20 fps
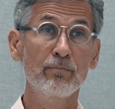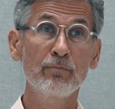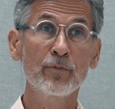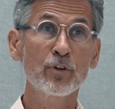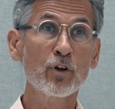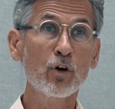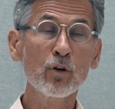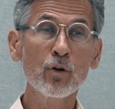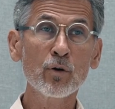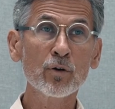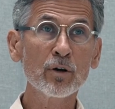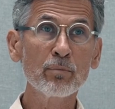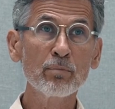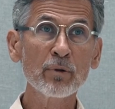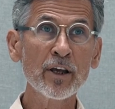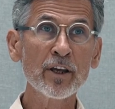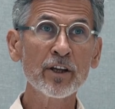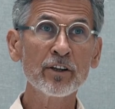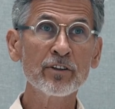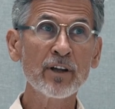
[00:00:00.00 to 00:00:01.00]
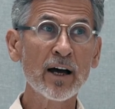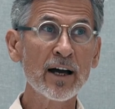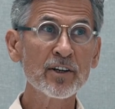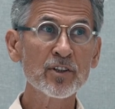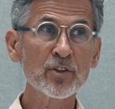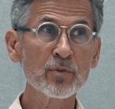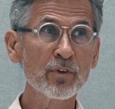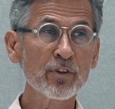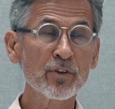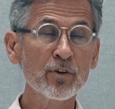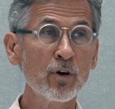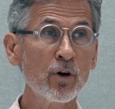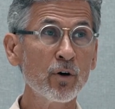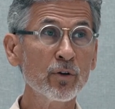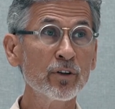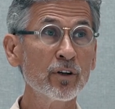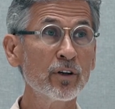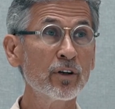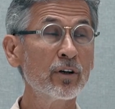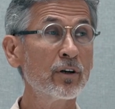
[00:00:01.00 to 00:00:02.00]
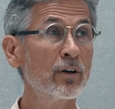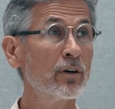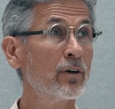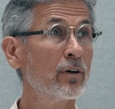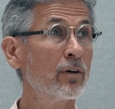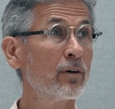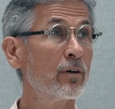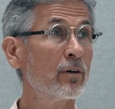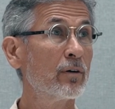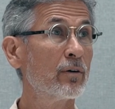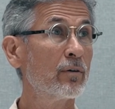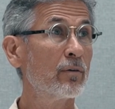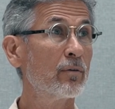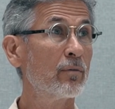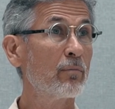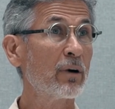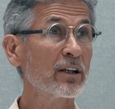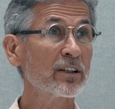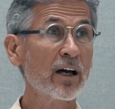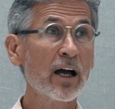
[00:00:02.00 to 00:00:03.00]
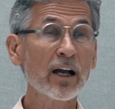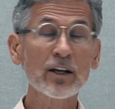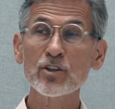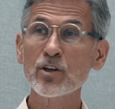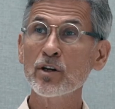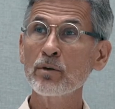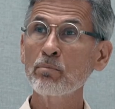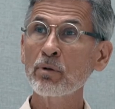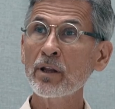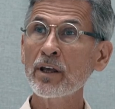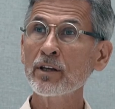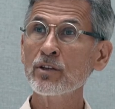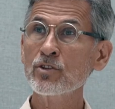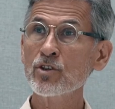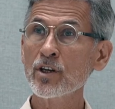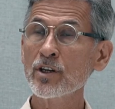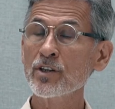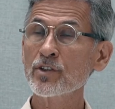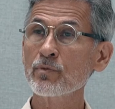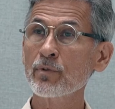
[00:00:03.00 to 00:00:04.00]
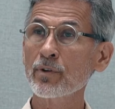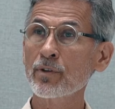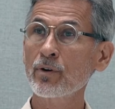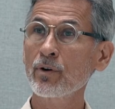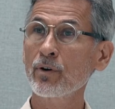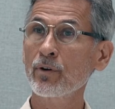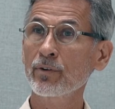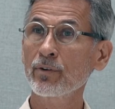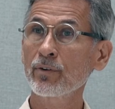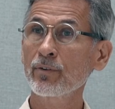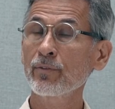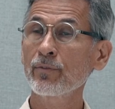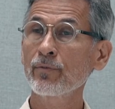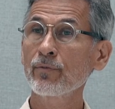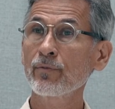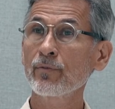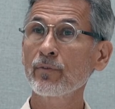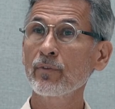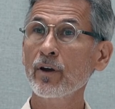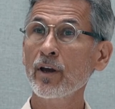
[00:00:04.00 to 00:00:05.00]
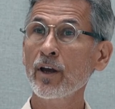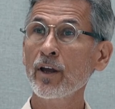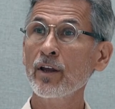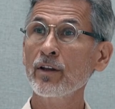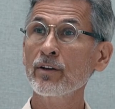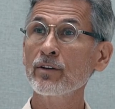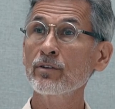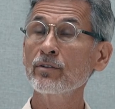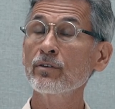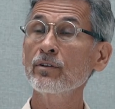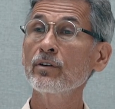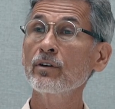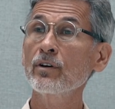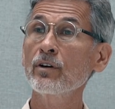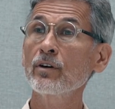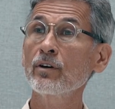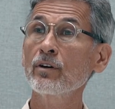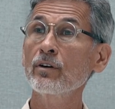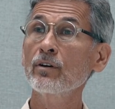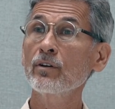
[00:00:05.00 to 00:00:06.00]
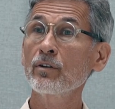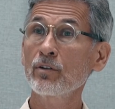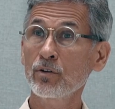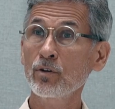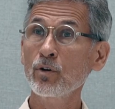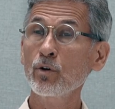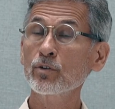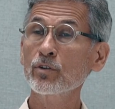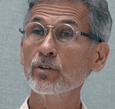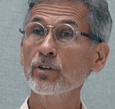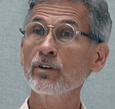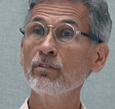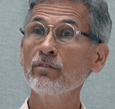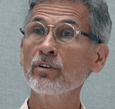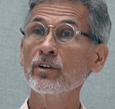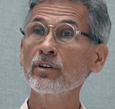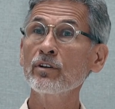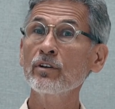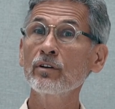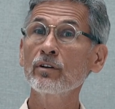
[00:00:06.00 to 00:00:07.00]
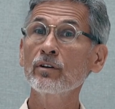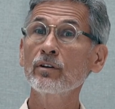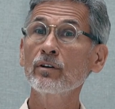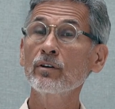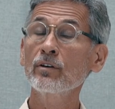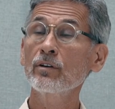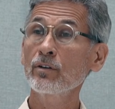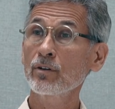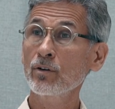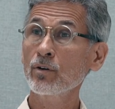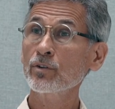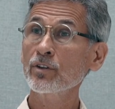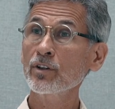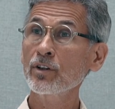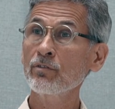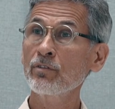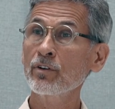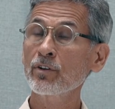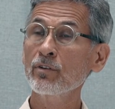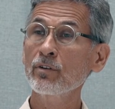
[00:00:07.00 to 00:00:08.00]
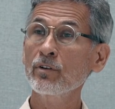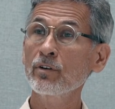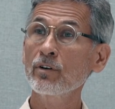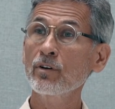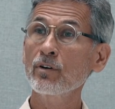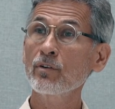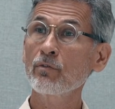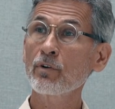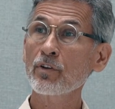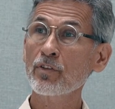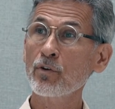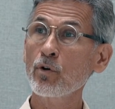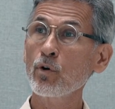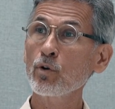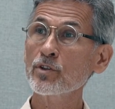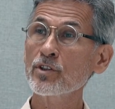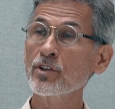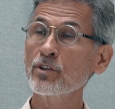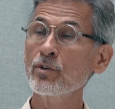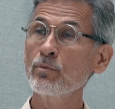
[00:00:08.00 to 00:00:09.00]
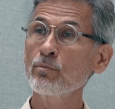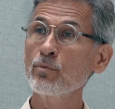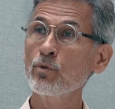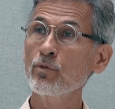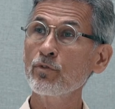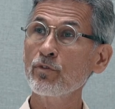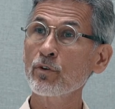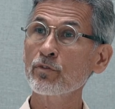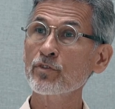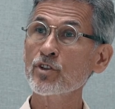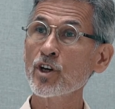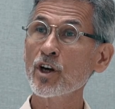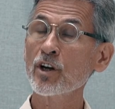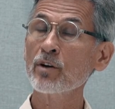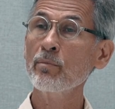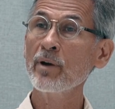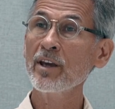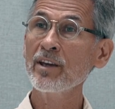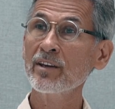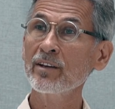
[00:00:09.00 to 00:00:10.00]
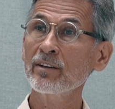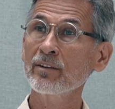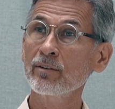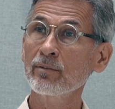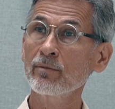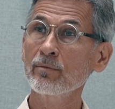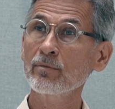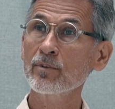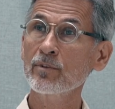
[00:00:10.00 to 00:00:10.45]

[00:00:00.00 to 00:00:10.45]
no longer playing dice with God, but actually playing chess with God. And not even withholding the move of checkmating.